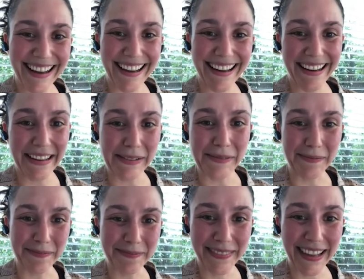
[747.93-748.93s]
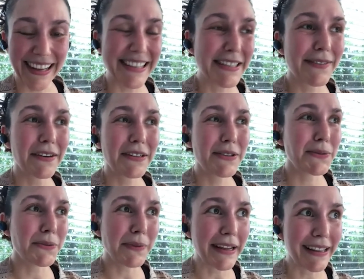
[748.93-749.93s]
And it's very
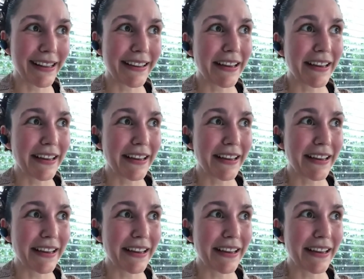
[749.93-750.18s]
surreal.